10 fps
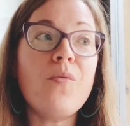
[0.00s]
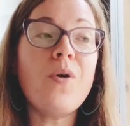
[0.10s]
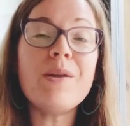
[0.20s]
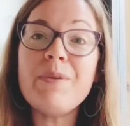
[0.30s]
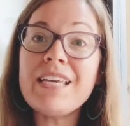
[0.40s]

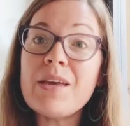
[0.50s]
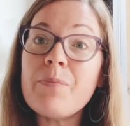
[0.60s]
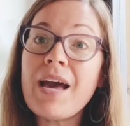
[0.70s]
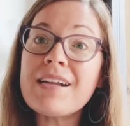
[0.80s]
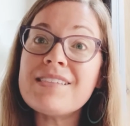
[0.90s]
what a big
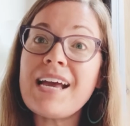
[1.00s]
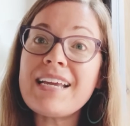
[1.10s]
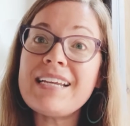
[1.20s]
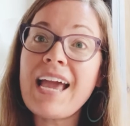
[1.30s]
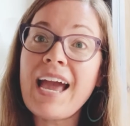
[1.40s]
impact that
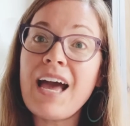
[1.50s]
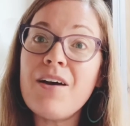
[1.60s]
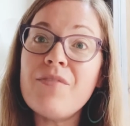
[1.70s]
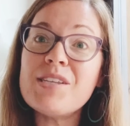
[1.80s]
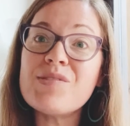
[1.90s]
can
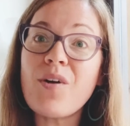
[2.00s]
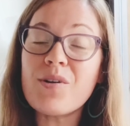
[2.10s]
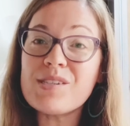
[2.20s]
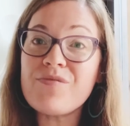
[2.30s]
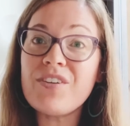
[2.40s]
have as far
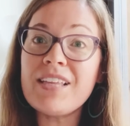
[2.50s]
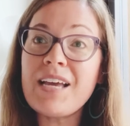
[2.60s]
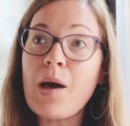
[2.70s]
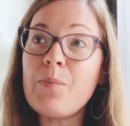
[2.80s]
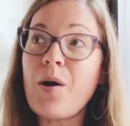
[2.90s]
as
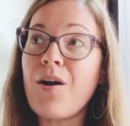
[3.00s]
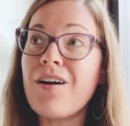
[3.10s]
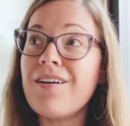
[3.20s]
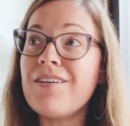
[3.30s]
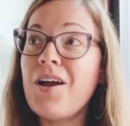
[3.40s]
filling up
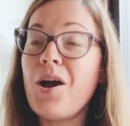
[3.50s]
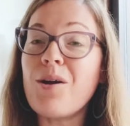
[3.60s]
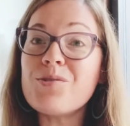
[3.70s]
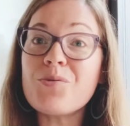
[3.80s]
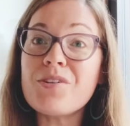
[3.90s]
our
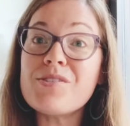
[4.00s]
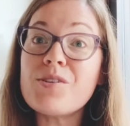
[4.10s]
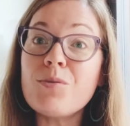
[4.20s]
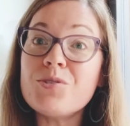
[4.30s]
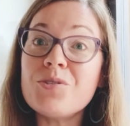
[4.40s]
sort of
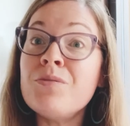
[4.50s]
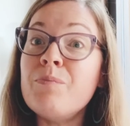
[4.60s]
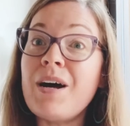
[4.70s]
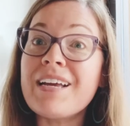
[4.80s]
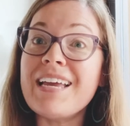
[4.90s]
social
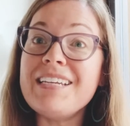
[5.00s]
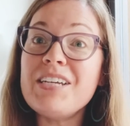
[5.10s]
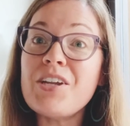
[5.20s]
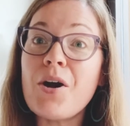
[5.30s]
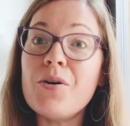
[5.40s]
bucket,
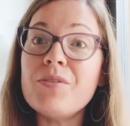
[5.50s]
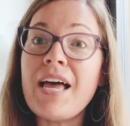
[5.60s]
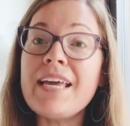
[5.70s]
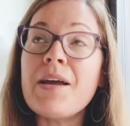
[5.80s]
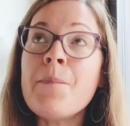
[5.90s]

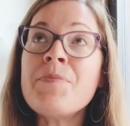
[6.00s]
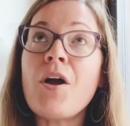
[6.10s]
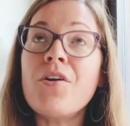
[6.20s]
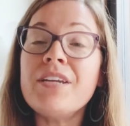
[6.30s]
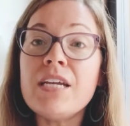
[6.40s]
like
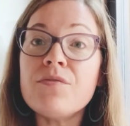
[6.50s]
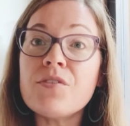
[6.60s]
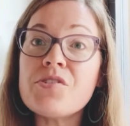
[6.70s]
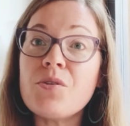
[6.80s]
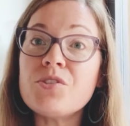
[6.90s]
our need for
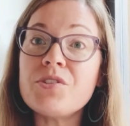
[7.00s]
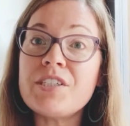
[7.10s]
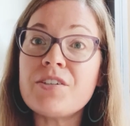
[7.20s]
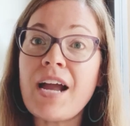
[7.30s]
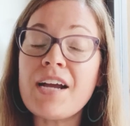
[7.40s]
social
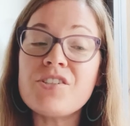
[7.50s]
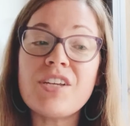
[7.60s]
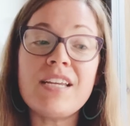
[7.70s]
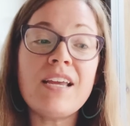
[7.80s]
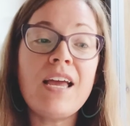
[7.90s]

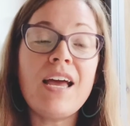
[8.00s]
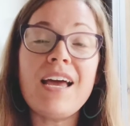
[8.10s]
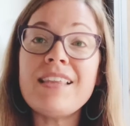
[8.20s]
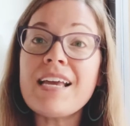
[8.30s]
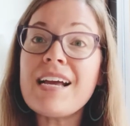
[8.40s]
interaction.
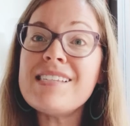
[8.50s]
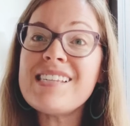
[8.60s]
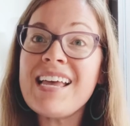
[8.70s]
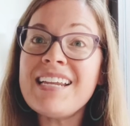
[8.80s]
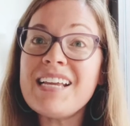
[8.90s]
And like I
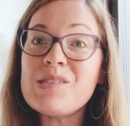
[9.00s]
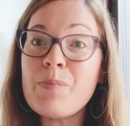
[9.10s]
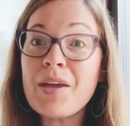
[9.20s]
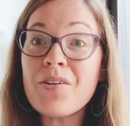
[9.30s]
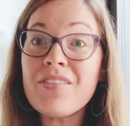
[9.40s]
said, it's
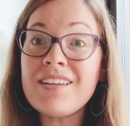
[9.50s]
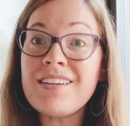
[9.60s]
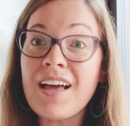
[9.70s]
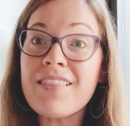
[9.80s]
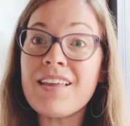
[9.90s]
better than
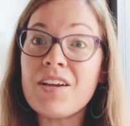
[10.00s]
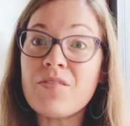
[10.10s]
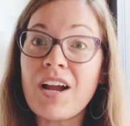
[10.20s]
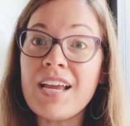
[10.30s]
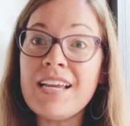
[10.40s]
nothing,
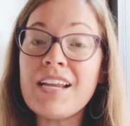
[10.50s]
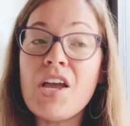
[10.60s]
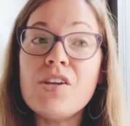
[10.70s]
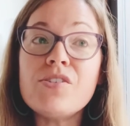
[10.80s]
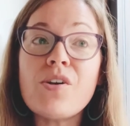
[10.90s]
right?
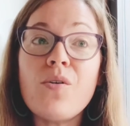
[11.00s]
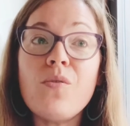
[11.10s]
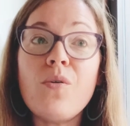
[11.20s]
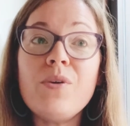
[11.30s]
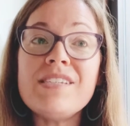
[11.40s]

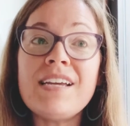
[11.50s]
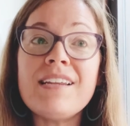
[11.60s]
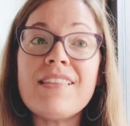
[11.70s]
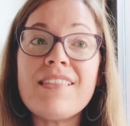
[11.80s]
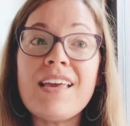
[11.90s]
So we tend
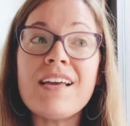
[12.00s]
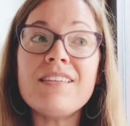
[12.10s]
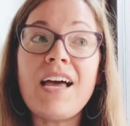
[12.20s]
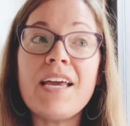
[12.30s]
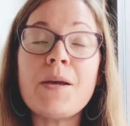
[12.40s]
to think
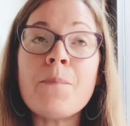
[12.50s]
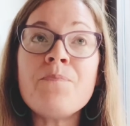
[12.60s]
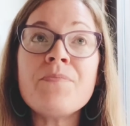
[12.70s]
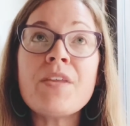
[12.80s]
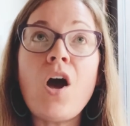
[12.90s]
like,
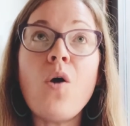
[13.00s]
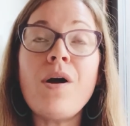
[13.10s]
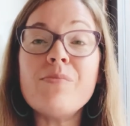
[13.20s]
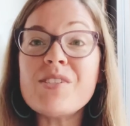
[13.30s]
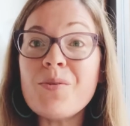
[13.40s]
oh,
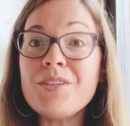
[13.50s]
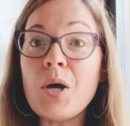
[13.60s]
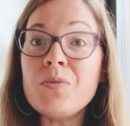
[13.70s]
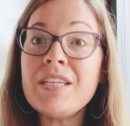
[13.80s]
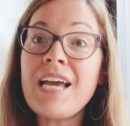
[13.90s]
I'm so
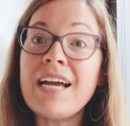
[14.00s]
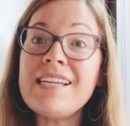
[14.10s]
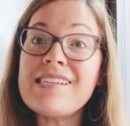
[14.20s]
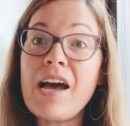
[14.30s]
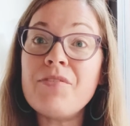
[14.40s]
lonely, I
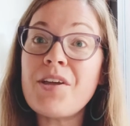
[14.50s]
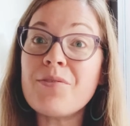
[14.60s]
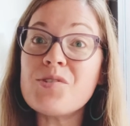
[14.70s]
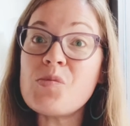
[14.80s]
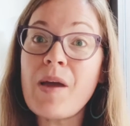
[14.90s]
need to have
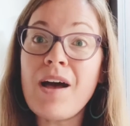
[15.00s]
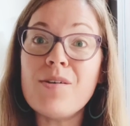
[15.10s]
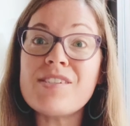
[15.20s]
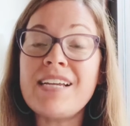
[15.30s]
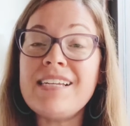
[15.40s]
another
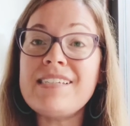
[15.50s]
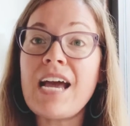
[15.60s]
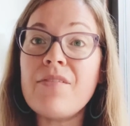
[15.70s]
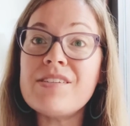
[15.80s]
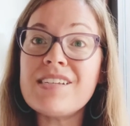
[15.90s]
spouse, I need to
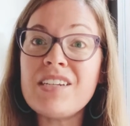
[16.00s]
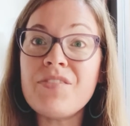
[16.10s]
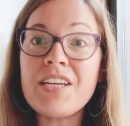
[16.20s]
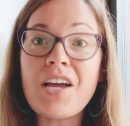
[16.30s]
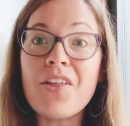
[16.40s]
have a
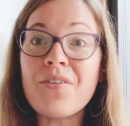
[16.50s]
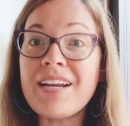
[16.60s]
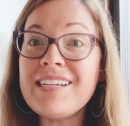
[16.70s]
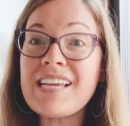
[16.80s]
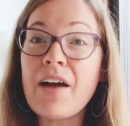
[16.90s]
significant other, I
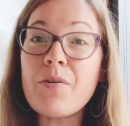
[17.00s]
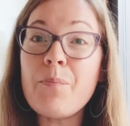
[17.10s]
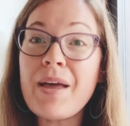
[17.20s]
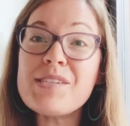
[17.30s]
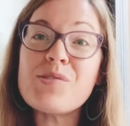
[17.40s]
need to have a
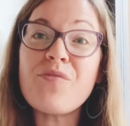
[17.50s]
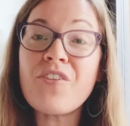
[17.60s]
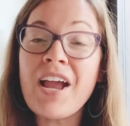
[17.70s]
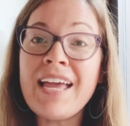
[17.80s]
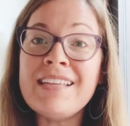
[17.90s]
best
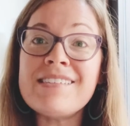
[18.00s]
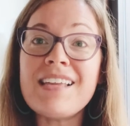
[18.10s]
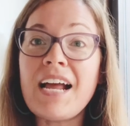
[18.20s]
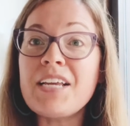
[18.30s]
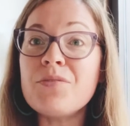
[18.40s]
friend
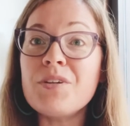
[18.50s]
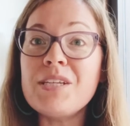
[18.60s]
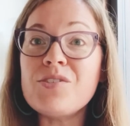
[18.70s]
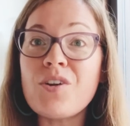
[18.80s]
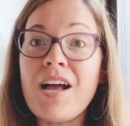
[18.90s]
that I can really
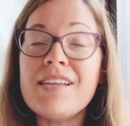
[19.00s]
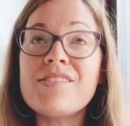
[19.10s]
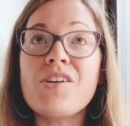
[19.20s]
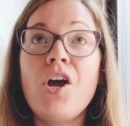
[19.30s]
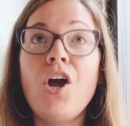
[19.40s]

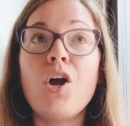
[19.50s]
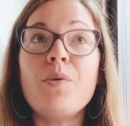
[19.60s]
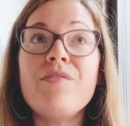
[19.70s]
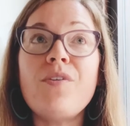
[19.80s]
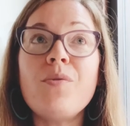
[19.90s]
trust. Or
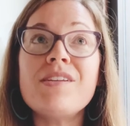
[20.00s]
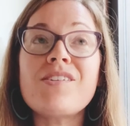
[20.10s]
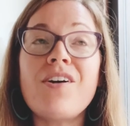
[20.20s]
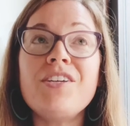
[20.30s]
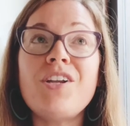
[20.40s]
we focus
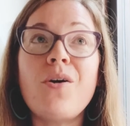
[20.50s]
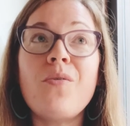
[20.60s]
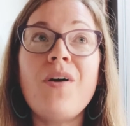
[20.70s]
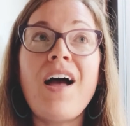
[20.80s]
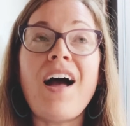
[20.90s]
on,
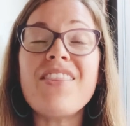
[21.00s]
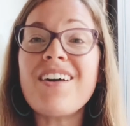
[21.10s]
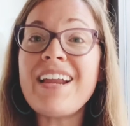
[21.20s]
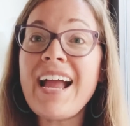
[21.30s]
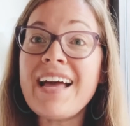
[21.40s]
I
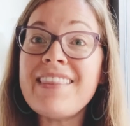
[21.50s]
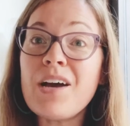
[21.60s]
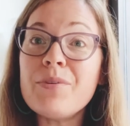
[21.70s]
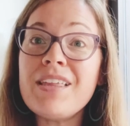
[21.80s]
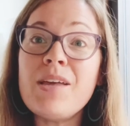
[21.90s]
thought I had
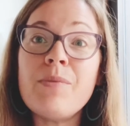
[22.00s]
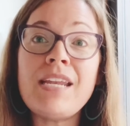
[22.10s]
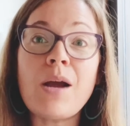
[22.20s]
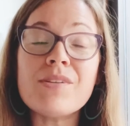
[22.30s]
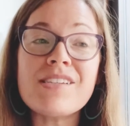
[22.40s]
that with him and
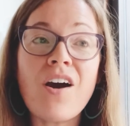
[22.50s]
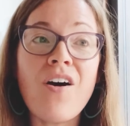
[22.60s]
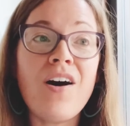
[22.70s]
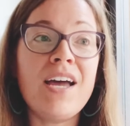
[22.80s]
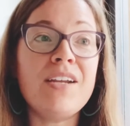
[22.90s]
now it's
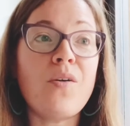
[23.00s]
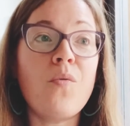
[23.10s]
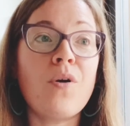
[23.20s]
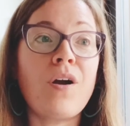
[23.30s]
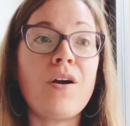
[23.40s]
gone.
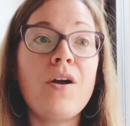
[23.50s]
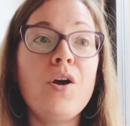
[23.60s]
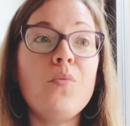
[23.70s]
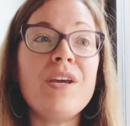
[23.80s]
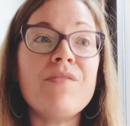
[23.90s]
Or
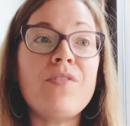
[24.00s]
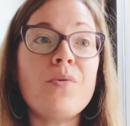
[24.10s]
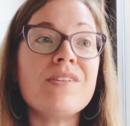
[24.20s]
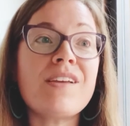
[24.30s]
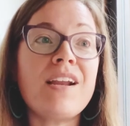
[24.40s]
we could
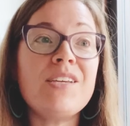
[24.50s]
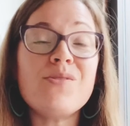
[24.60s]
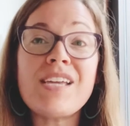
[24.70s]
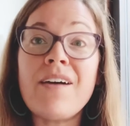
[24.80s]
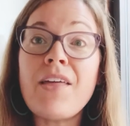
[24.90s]
focus on, I
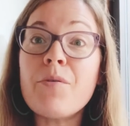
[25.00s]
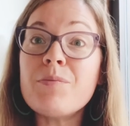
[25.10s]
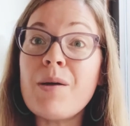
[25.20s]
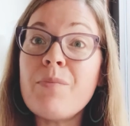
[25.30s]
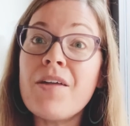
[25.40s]
used to have that with
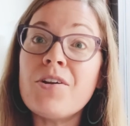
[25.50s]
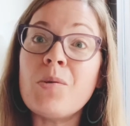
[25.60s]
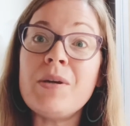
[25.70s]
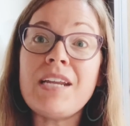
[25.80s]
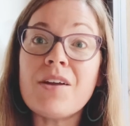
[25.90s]
my mother,
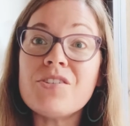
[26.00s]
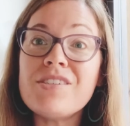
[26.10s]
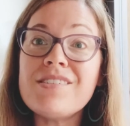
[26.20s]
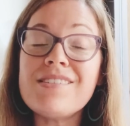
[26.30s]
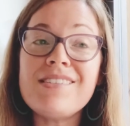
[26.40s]
but now
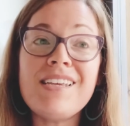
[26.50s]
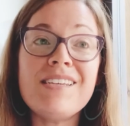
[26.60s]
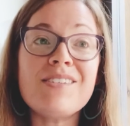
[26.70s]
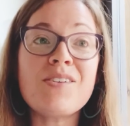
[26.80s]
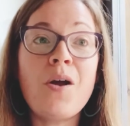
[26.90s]
she's
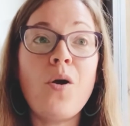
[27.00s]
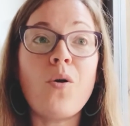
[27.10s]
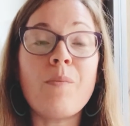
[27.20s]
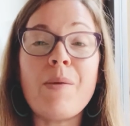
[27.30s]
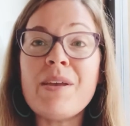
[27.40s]
deceased.
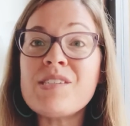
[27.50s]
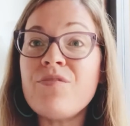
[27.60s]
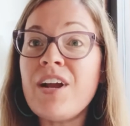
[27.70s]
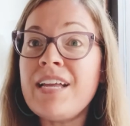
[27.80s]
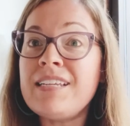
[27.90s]
Or my best
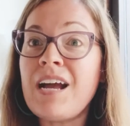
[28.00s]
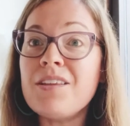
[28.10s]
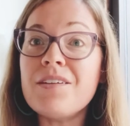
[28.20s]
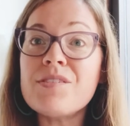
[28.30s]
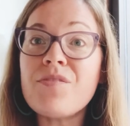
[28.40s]
friend now
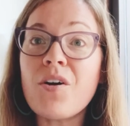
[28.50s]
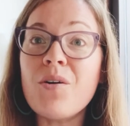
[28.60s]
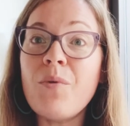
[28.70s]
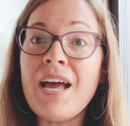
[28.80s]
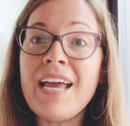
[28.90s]
lives far
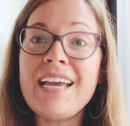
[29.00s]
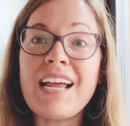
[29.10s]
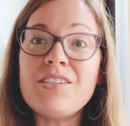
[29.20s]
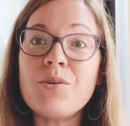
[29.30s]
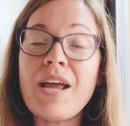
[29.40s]
away and
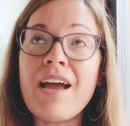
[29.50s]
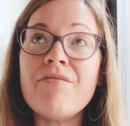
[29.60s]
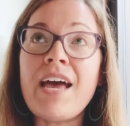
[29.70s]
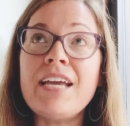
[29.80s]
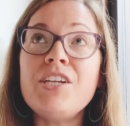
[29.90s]
I don't have
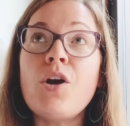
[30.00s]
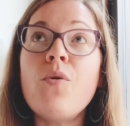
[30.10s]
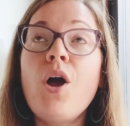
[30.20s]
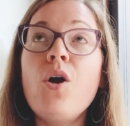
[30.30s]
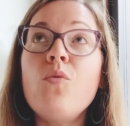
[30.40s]
that.
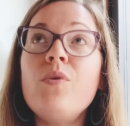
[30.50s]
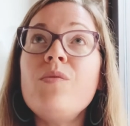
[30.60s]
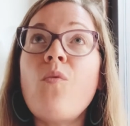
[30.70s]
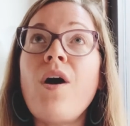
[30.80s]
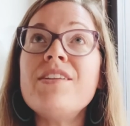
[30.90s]
We
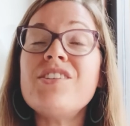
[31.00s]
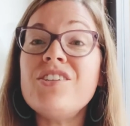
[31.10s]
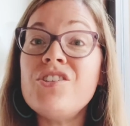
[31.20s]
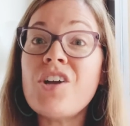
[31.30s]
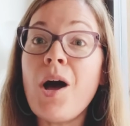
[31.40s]
want to
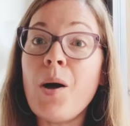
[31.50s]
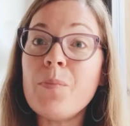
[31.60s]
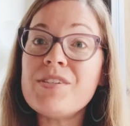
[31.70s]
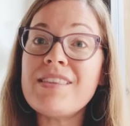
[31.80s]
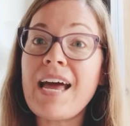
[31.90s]

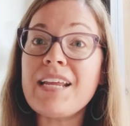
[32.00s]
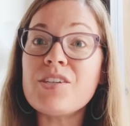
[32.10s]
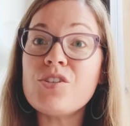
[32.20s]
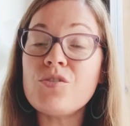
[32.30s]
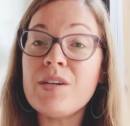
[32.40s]
jump to that
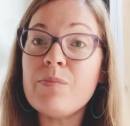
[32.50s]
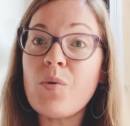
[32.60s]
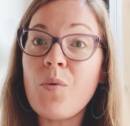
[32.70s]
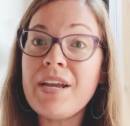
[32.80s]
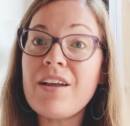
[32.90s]
extreme
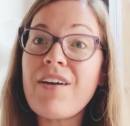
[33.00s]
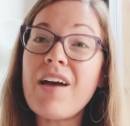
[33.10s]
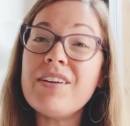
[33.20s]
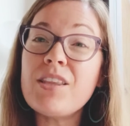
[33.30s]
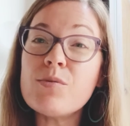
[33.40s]
point of
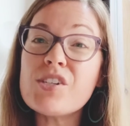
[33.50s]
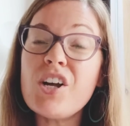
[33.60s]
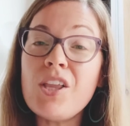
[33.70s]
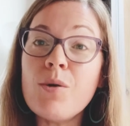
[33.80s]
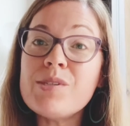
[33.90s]
having those
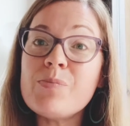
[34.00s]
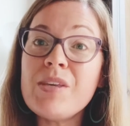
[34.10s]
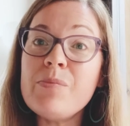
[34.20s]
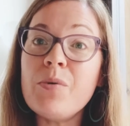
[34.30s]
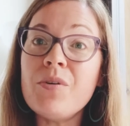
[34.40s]
close
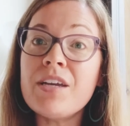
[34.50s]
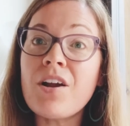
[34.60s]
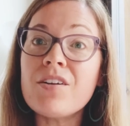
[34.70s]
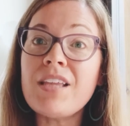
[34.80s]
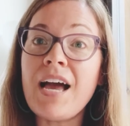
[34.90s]
people in
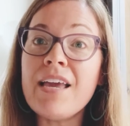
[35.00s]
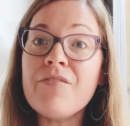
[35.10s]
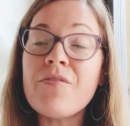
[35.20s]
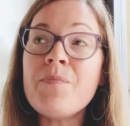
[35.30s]
our life.